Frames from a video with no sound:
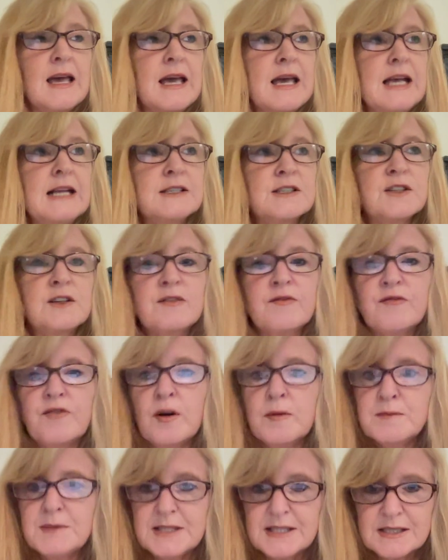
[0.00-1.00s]
It's
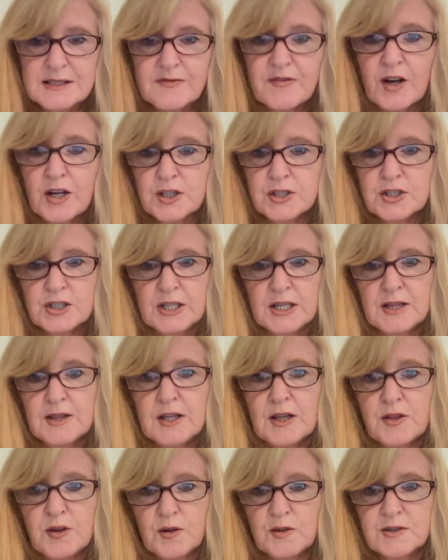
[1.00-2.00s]
from dysfunction
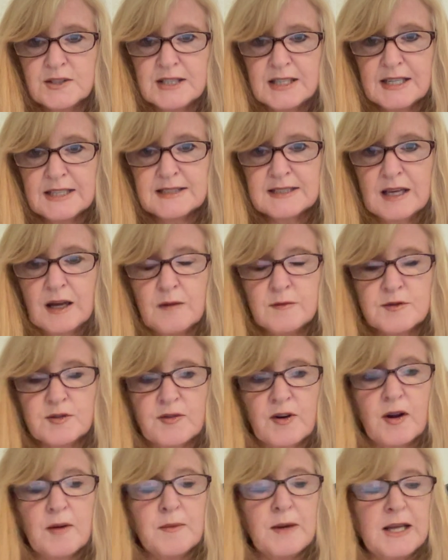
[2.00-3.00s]
that those things comes
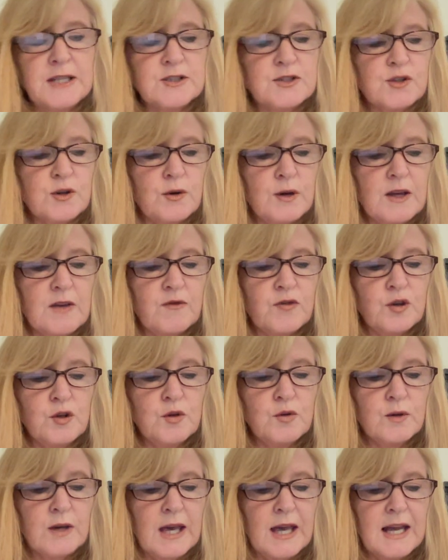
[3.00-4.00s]
from. And so if
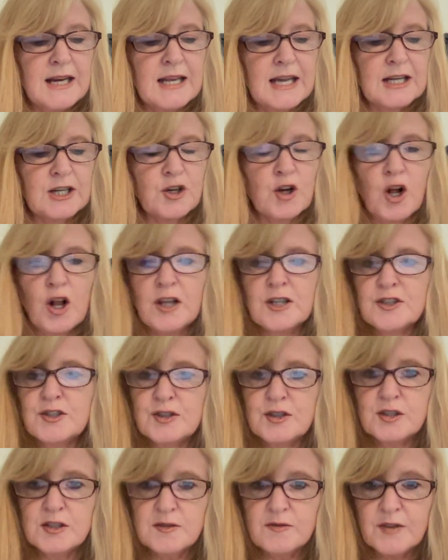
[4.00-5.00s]
you can acknowledge
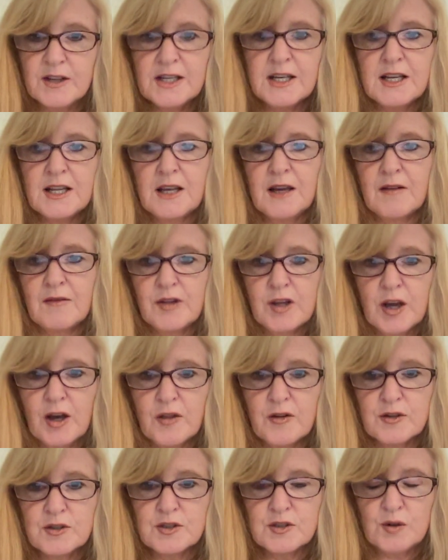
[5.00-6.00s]
the divinity of the
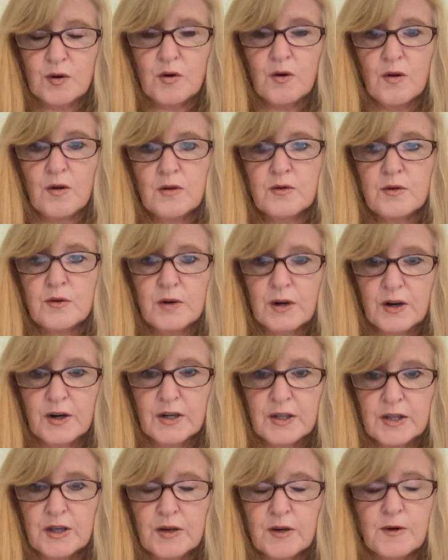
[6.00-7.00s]
other soul who
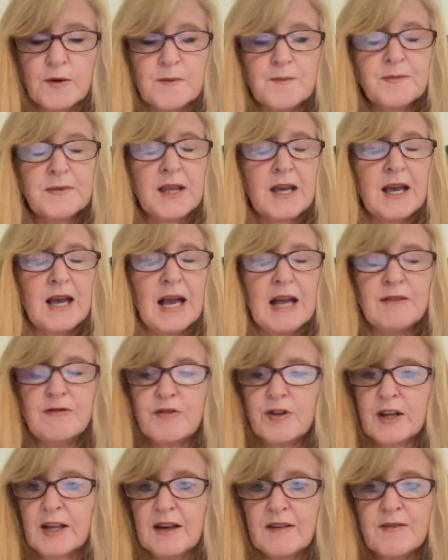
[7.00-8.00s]
hurt you and
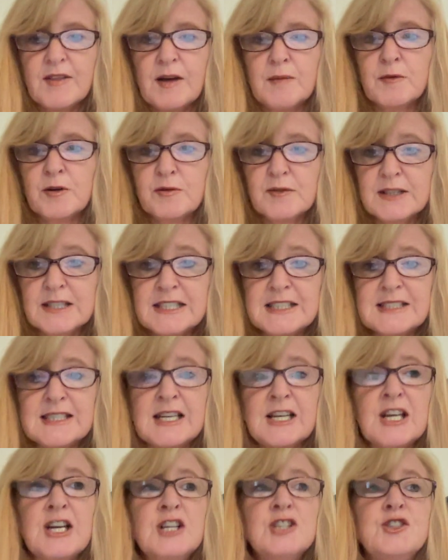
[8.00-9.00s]
forgive them or release
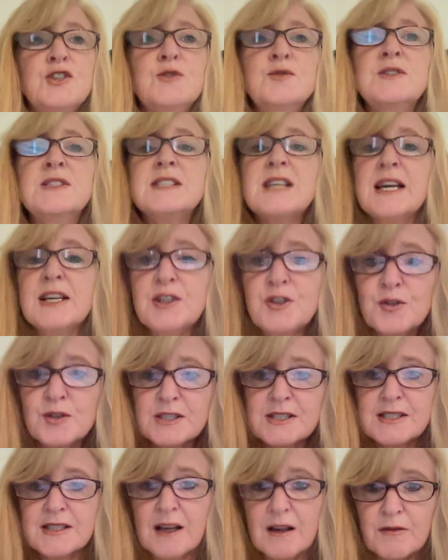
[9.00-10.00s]
it, to set
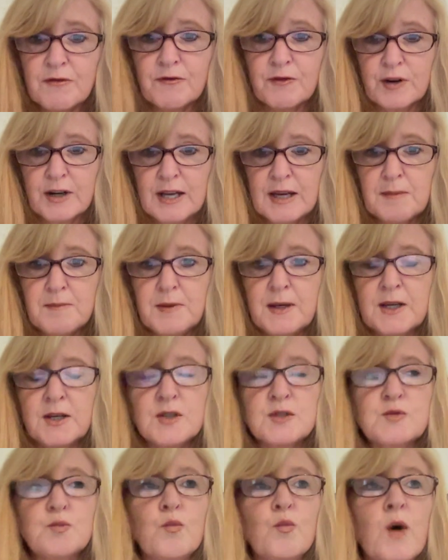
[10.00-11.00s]
yourself free,
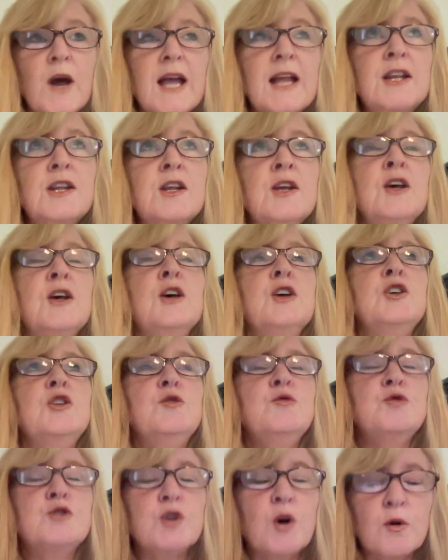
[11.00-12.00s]
because when you
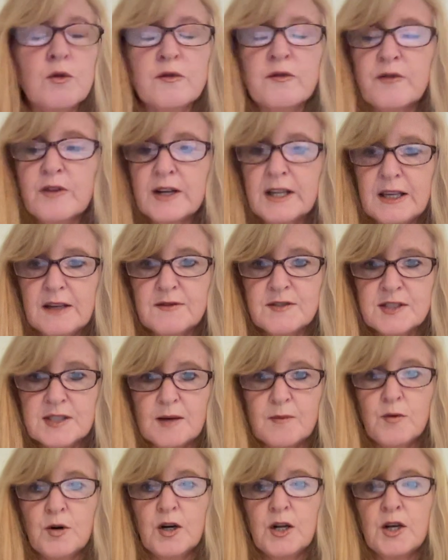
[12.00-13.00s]
don't forgive
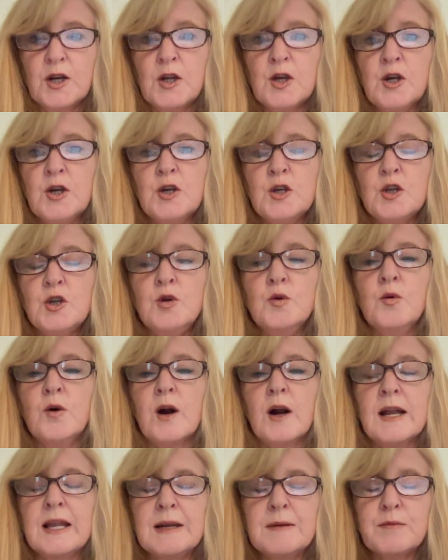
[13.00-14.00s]
someone, you are
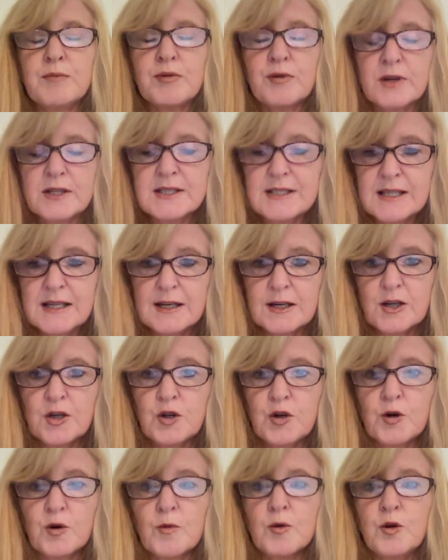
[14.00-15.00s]
in prison.
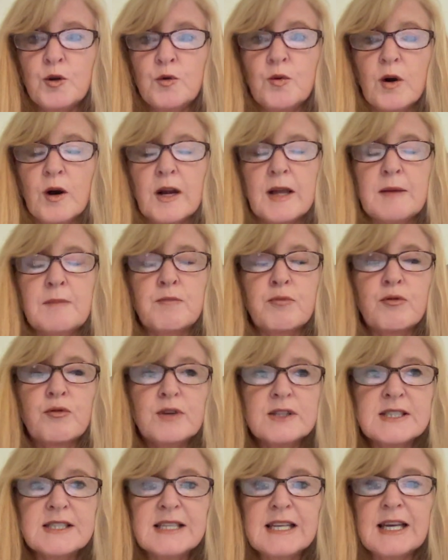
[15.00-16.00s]
You are
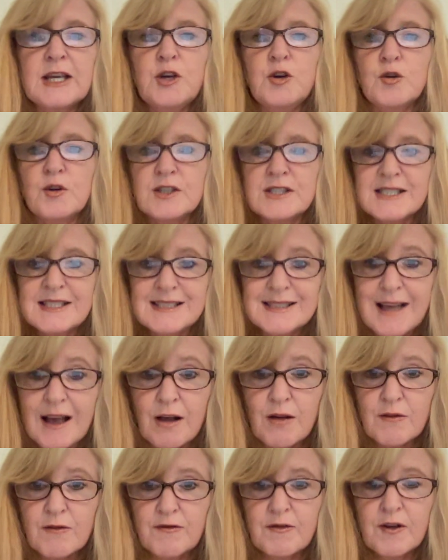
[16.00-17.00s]
imprisoning
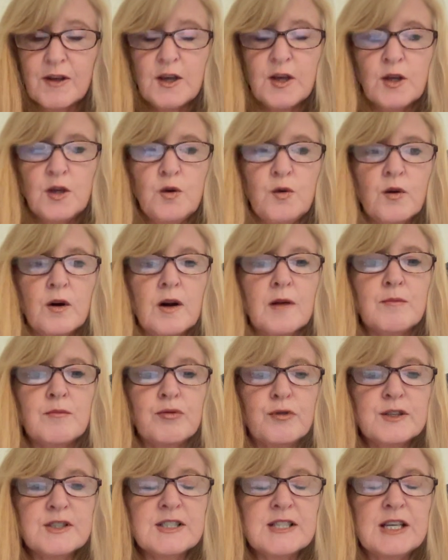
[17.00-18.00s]
yourself. You are
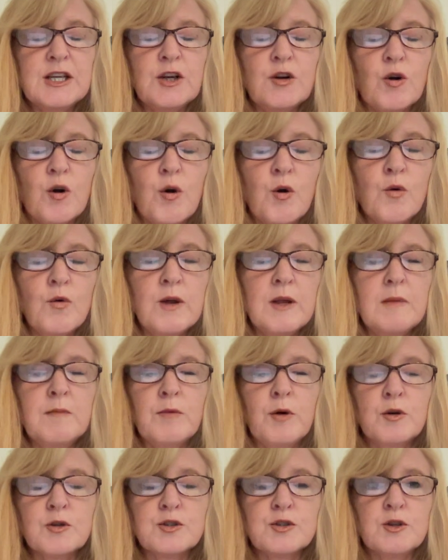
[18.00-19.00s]
imprisoning your own
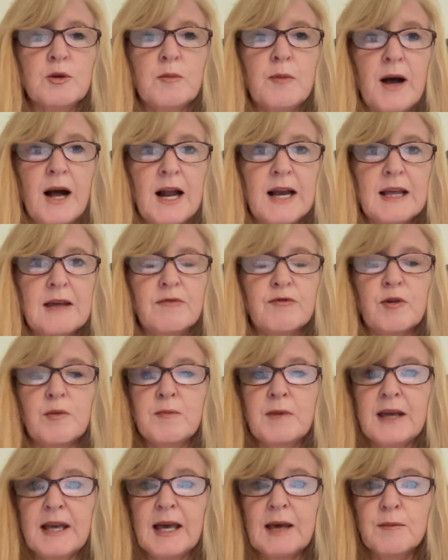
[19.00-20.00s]
emotional body from
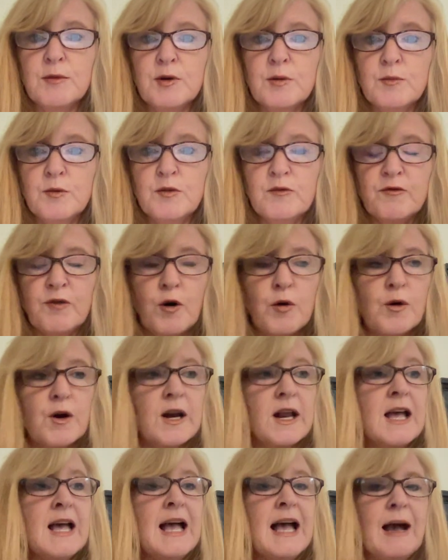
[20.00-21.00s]
being able to move
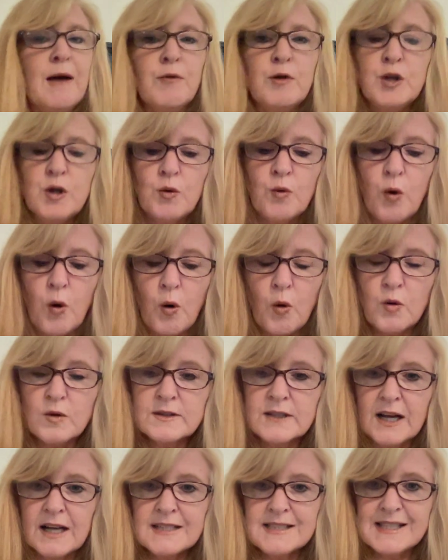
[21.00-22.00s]
forward. And when you hold
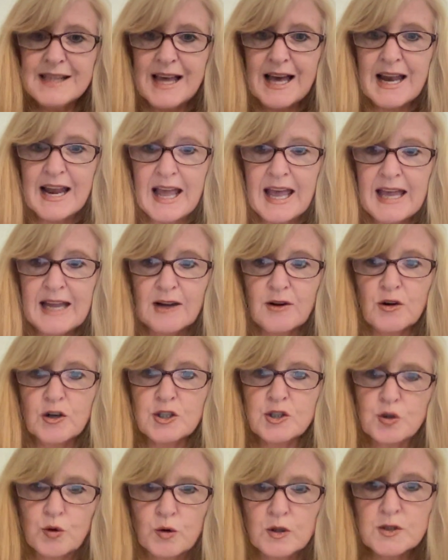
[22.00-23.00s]
on to that anger
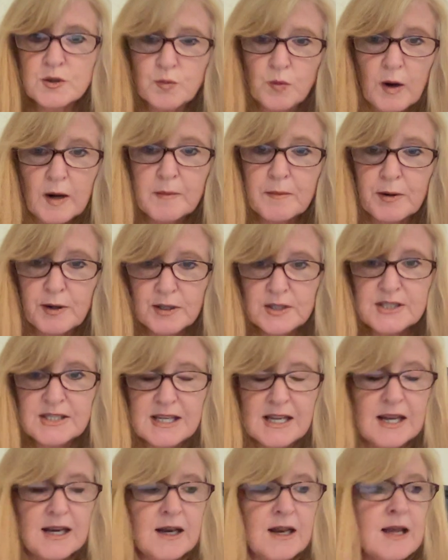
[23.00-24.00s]
towards one
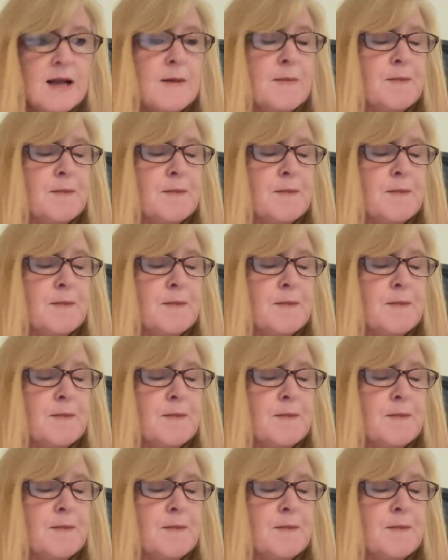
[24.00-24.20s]
person